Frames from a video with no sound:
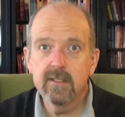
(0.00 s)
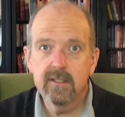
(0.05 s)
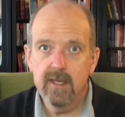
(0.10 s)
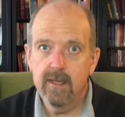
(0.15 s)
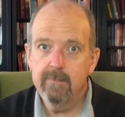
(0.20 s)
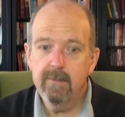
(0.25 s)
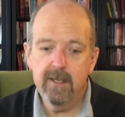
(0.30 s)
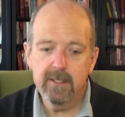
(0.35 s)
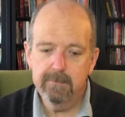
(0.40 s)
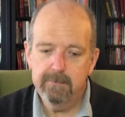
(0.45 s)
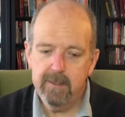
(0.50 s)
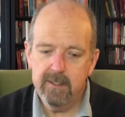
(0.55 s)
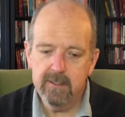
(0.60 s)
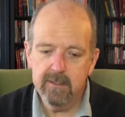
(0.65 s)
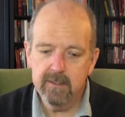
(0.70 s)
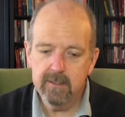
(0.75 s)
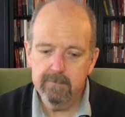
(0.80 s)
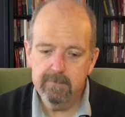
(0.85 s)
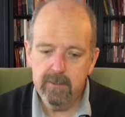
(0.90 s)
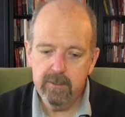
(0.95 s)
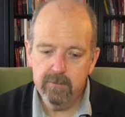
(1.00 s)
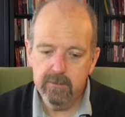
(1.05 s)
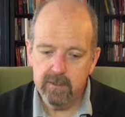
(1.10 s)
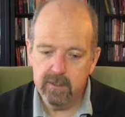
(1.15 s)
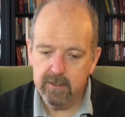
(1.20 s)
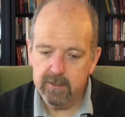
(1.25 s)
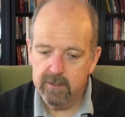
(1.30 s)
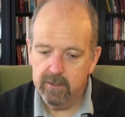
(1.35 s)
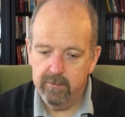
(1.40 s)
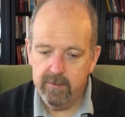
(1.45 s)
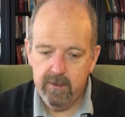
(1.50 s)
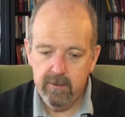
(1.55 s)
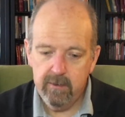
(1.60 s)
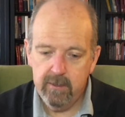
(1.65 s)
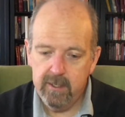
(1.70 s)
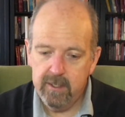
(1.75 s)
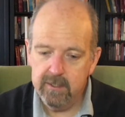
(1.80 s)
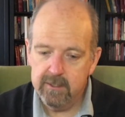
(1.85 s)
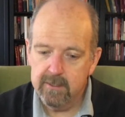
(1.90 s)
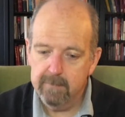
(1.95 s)
them as pieces of music. So here
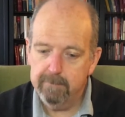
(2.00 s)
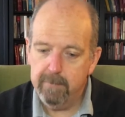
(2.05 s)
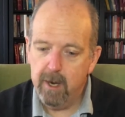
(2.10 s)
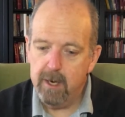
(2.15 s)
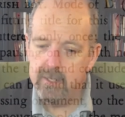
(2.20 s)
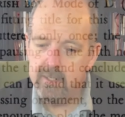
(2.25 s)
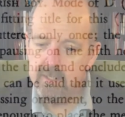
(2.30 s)
it is, the Bonny